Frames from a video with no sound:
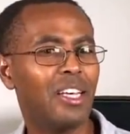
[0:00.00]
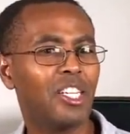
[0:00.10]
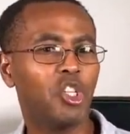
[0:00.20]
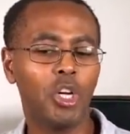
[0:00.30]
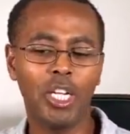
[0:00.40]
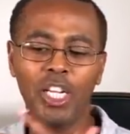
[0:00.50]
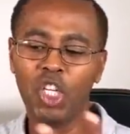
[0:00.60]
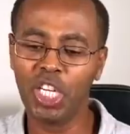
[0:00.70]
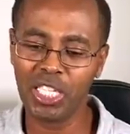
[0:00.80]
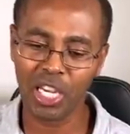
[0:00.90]
Don't
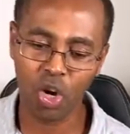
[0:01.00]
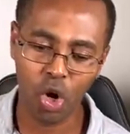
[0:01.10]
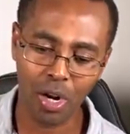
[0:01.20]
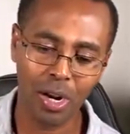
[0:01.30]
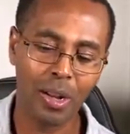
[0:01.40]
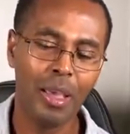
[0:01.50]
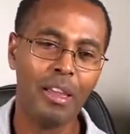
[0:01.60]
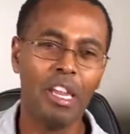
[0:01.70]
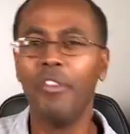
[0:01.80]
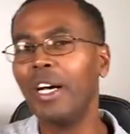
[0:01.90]
initiate a call.
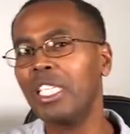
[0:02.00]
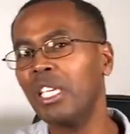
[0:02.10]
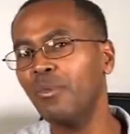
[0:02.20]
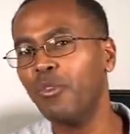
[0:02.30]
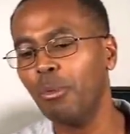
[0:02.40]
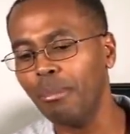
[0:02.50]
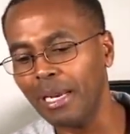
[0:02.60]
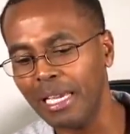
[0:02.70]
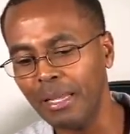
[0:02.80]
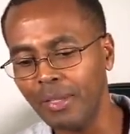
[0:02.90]
Never ask him for
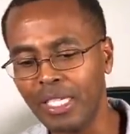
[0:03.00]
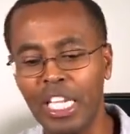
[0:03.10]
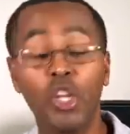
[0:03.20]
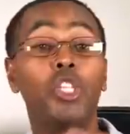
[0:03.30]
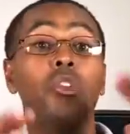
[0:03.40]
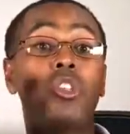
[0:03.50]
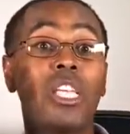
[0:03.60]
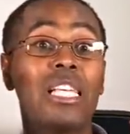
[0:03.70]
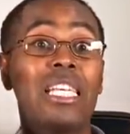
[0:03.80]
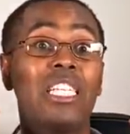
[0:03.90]
money. Say not to
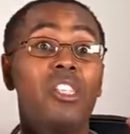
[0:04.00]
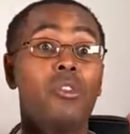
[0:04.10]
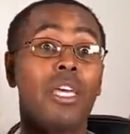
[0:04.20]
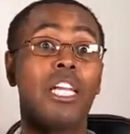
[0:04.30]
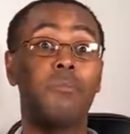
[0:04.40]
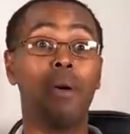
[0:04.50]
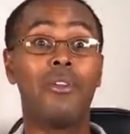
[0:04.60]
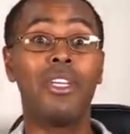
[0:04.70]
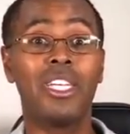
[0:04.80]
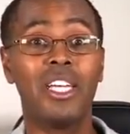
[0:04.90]
sex until you get
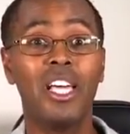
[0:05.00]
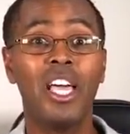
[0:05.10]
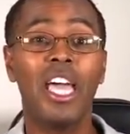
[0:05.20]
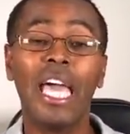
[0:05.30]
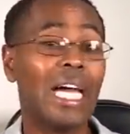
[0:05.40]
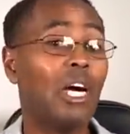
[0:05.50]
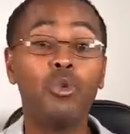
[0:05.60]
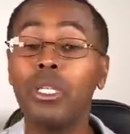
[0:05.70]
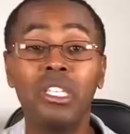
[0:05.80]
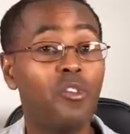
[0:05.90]
married. Hang out
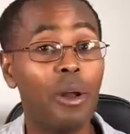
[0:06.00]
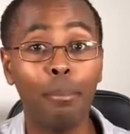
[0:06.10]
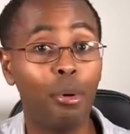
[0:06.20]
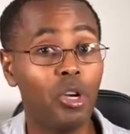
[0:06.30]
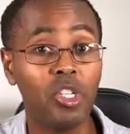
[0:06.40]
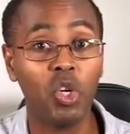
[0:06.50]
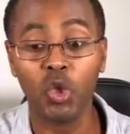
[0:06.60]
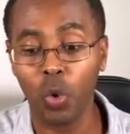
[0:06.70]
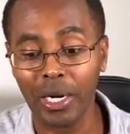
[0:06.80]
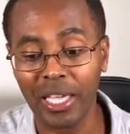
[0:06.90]
with different boys,
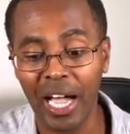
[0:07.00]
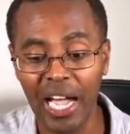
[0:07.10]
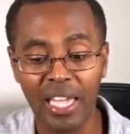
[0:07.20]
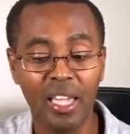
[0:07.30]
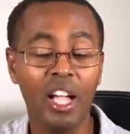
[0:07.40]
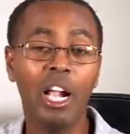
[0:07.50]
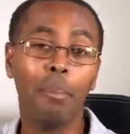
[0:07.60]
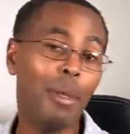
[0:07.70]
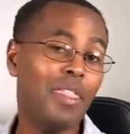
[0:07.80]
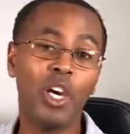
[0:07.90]
not one guy.
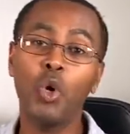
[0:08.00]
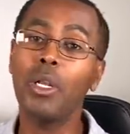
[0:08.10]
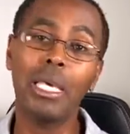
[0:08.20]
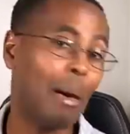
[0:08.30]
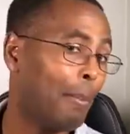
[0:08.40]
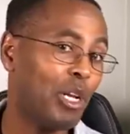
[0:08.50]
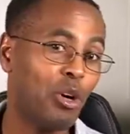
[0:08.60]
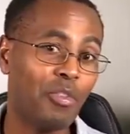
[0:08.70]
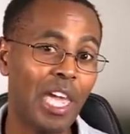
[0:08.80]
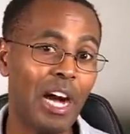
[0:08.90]
Be in the good company
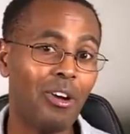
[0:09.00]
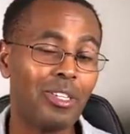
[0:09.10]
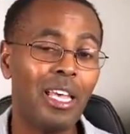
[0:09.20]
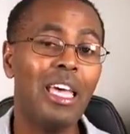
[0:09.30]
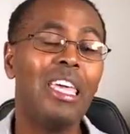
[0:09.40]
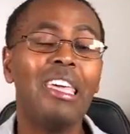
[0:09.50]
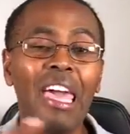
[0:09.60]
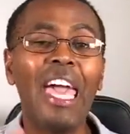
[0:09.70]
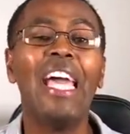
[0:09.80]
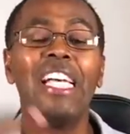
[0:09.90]
of girls
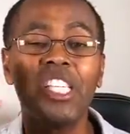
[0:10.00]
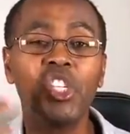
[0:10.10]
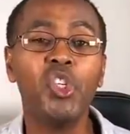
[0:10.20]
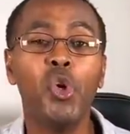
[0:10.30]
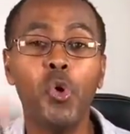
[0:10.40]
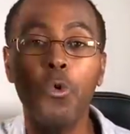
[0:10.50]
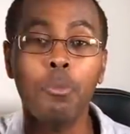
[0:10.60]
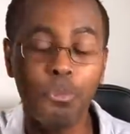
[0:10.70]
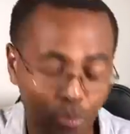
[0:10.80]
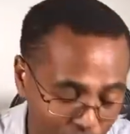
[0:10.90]
as
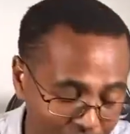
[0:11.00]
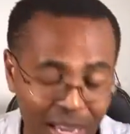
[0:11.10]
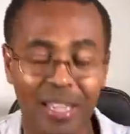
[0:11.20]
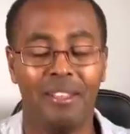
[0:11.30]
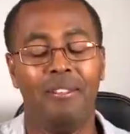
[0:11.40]
you pray.